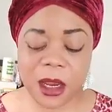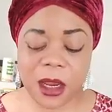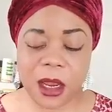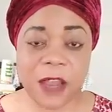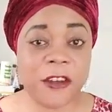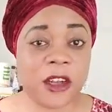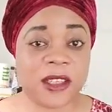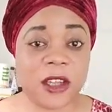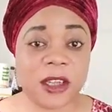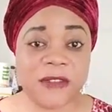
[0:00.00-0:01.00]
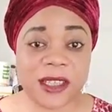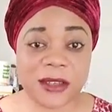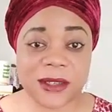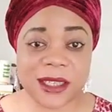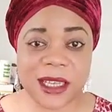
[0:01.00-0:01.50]
giving us lots of
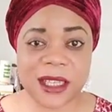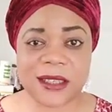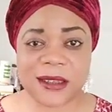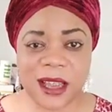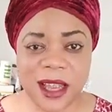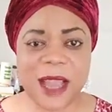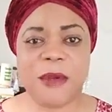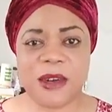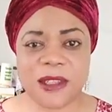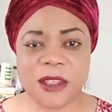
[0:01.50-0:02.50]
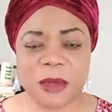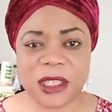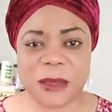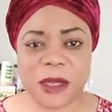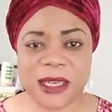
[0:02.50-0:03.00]
antioxidants, helping us to build
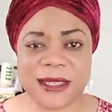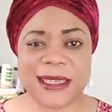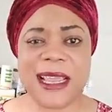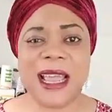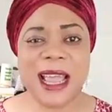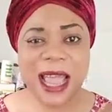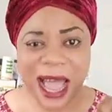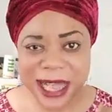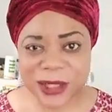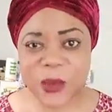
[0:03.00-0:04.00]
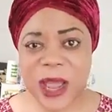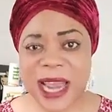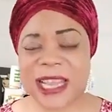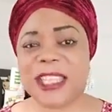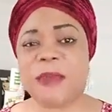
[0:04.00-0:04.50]
immunity, as
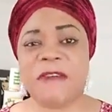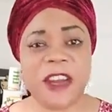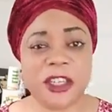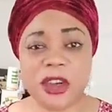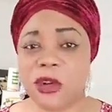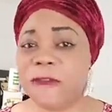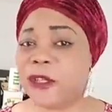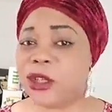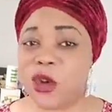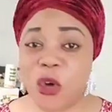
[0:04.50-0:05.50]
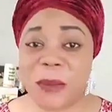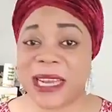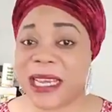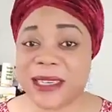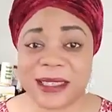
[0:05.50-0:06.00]
well as prevention of so many
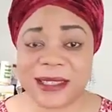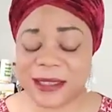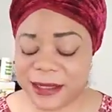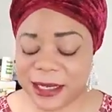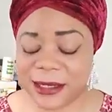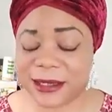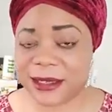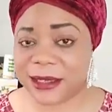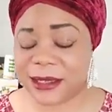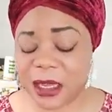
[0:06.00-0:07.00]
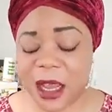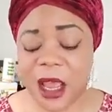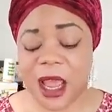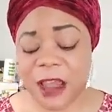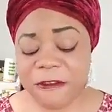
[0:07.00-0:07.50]
illnesses and diseases.
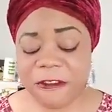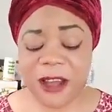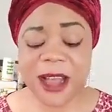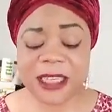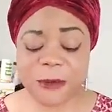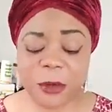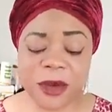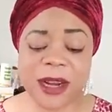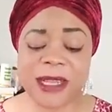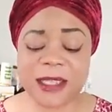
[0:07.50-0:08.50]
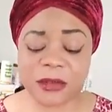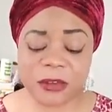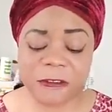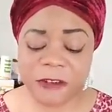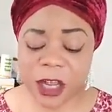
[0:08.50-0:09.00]
In fact, pomegranate is
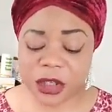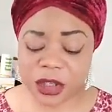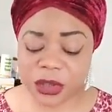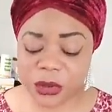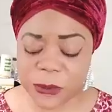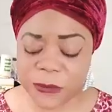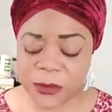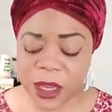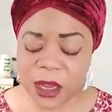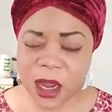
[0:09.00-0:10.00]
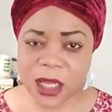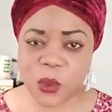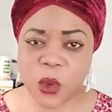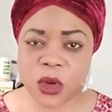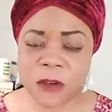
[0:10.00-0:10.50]
referred to as
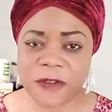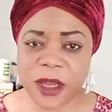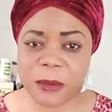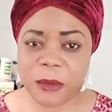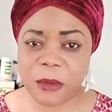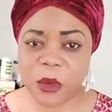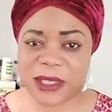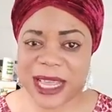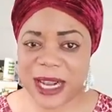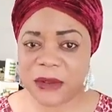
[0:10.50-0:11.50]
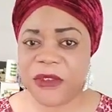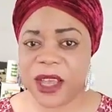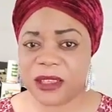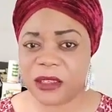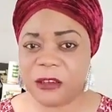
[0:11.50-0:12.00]
one of the most
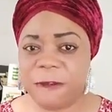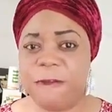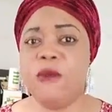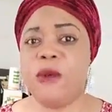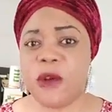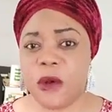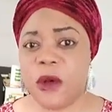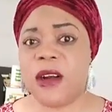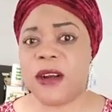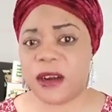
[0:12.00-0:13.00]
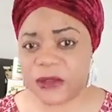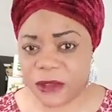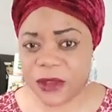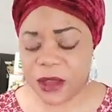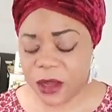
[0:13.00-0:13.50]
healthiest food on
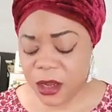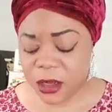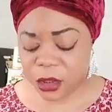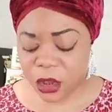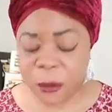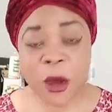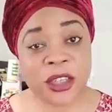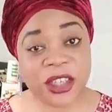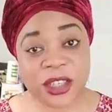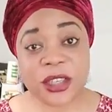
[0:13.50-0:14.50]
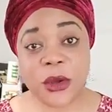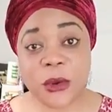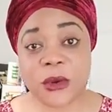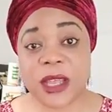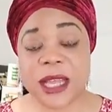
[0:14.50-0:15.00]
earth. So much so
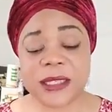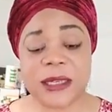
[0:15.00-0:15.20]
that